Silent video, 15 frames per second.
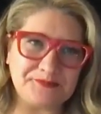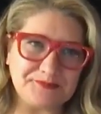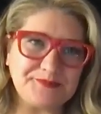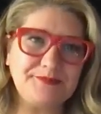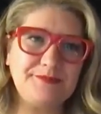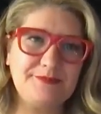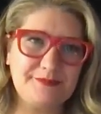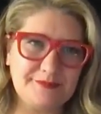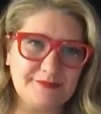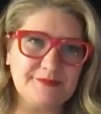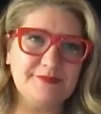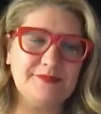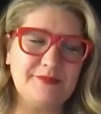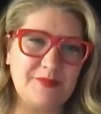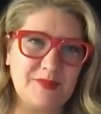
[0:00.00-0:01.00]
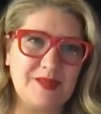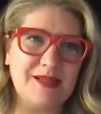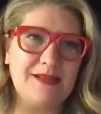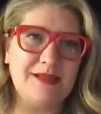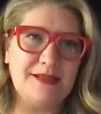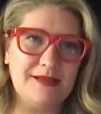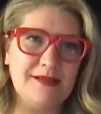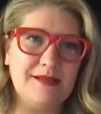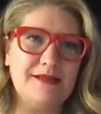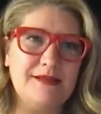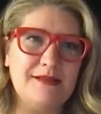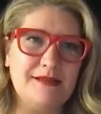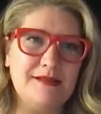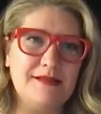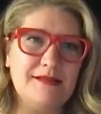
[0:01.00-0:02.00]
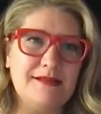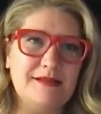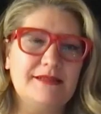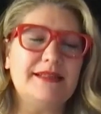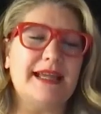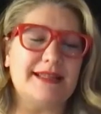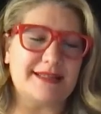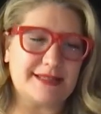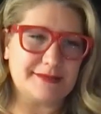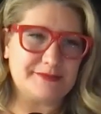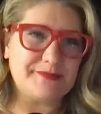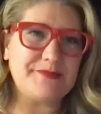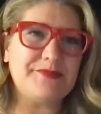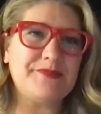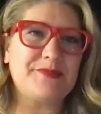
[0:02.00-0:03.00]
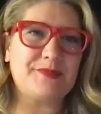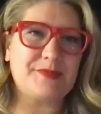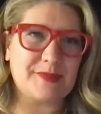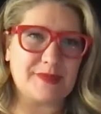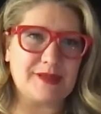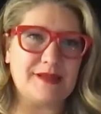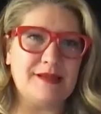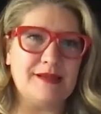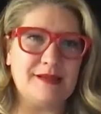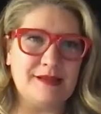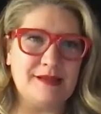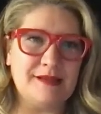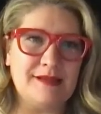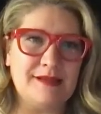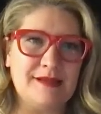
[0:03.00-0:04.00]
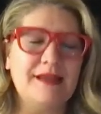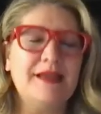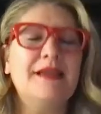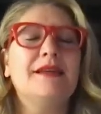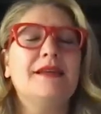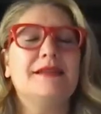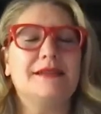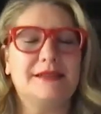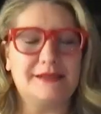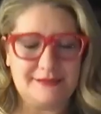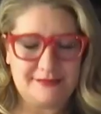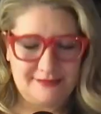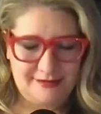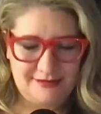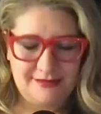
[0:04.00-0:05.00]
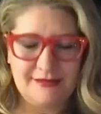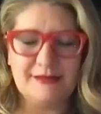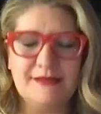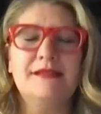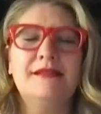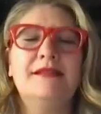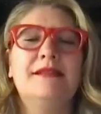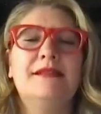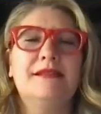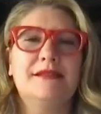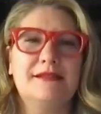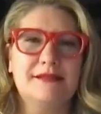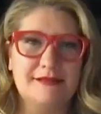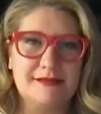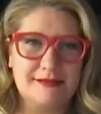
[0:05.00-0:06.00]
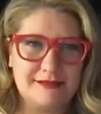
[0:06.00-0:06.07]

yes, and that's truly what I'm doing. I'm not doing it backhandedly to eventually ask them things.